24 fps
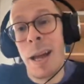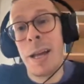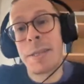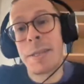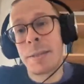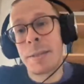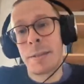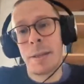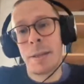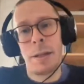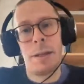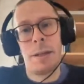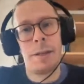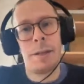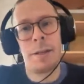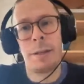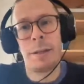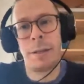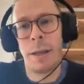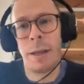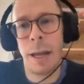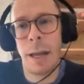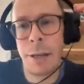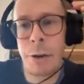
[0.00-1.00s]
it's
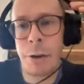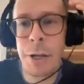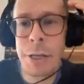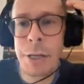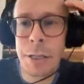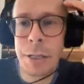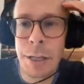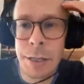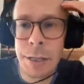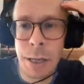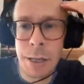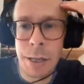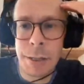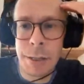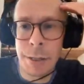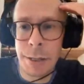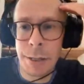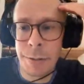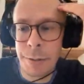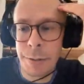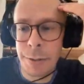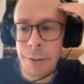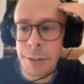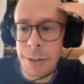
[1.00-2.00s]
i know it's it's, it's a
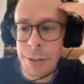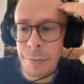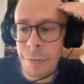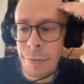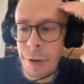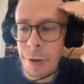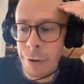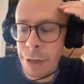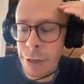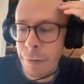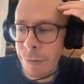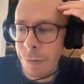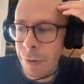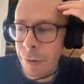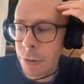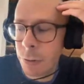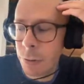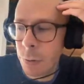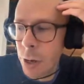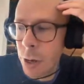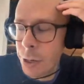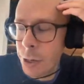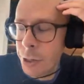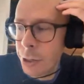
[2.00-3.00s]
this is a very
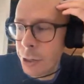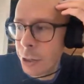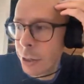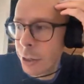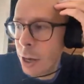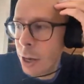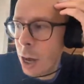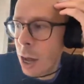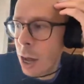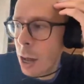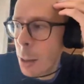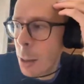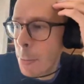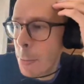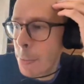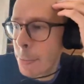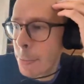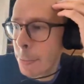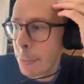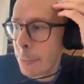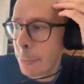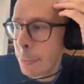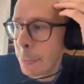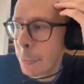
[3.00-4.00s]
difficult question
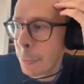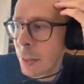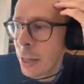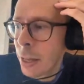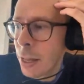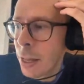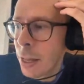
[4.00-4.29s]
um